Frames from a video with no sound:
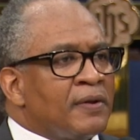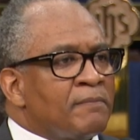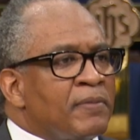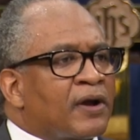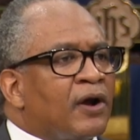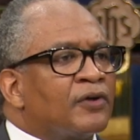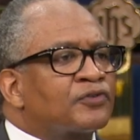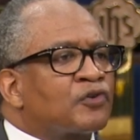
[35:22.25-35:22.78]

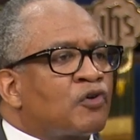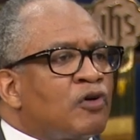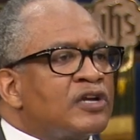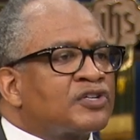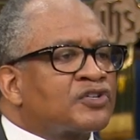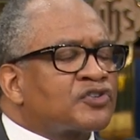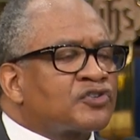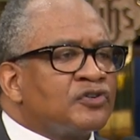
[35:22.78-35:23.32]
Because
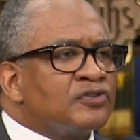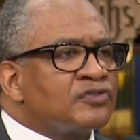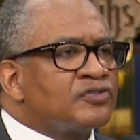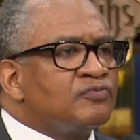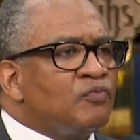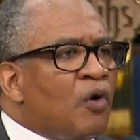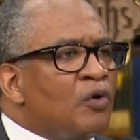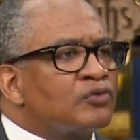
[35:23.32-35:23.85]
Christians
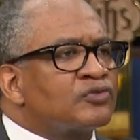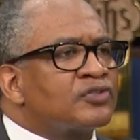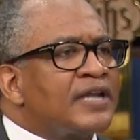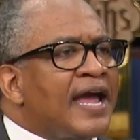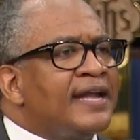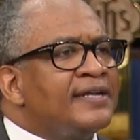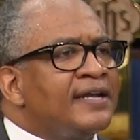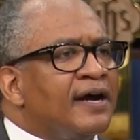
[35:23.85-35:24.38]
won't
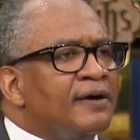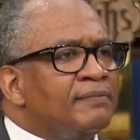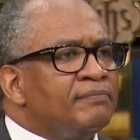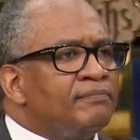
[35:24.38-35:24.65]
stand up.